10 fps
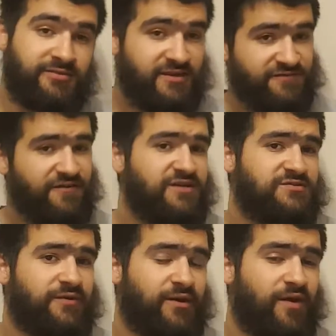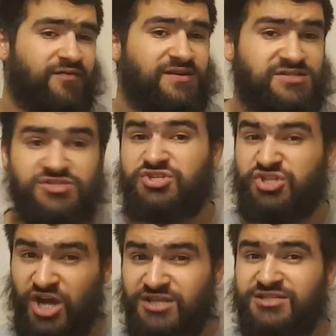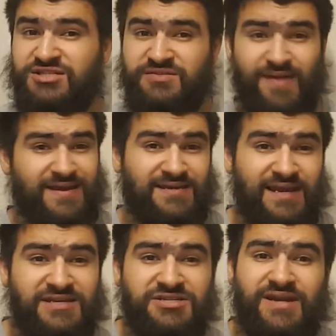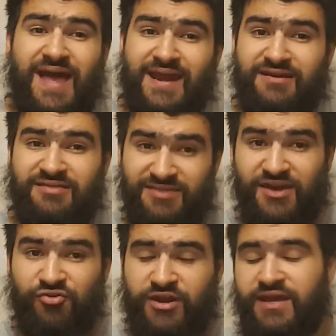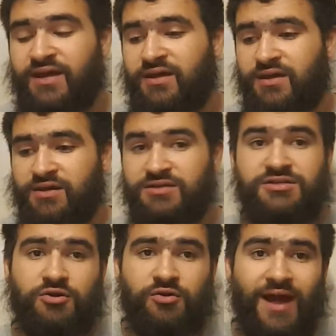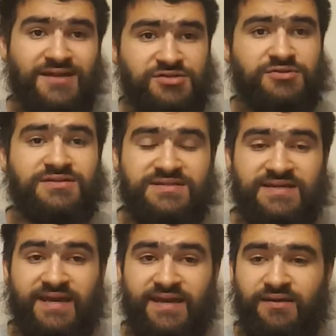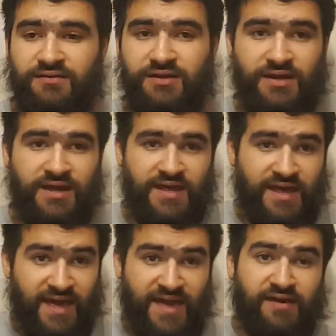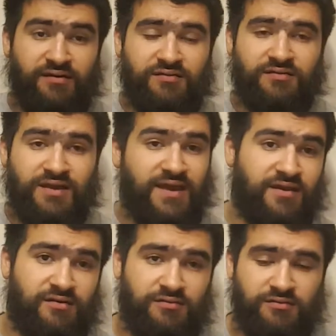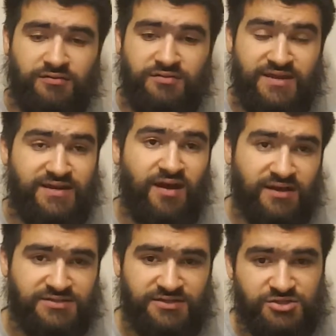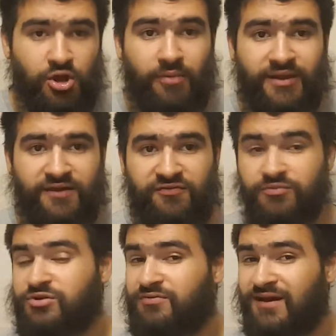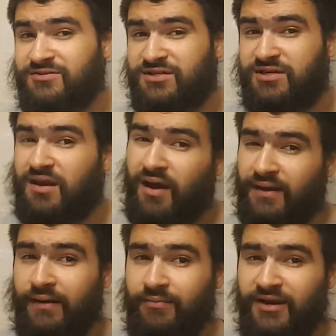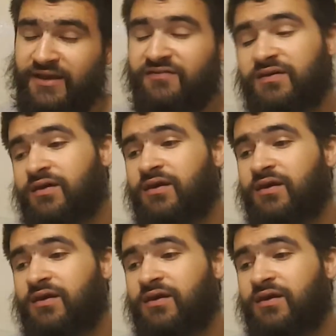This first one, however, is just speculation and theory. So, as you can see here in the Darksiders comic from 2009, I believe,